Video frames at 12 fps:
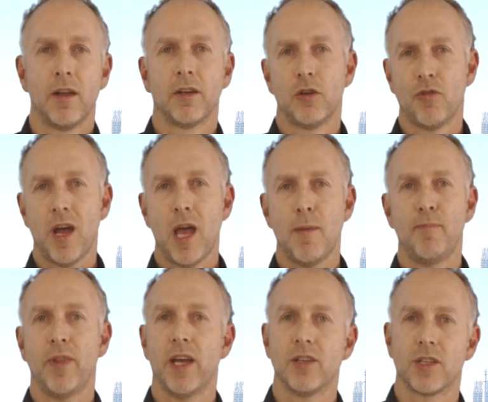gram
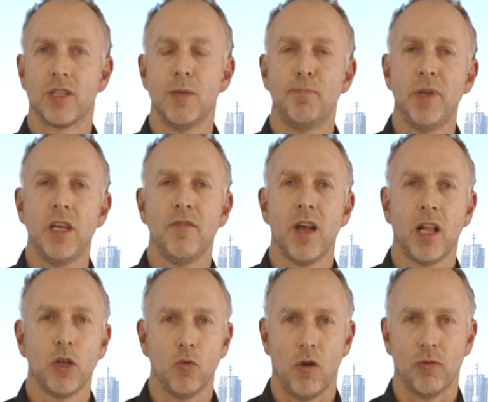and a CP
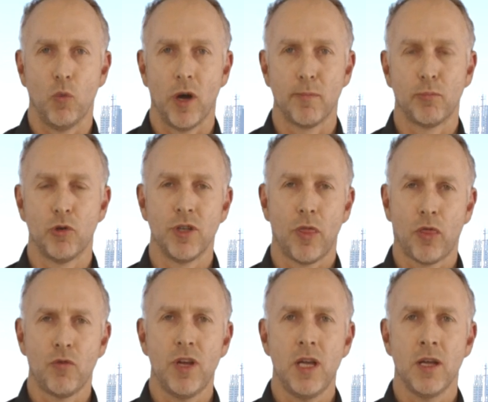value of
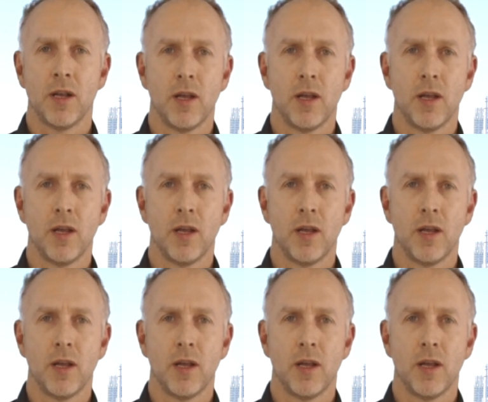1.3.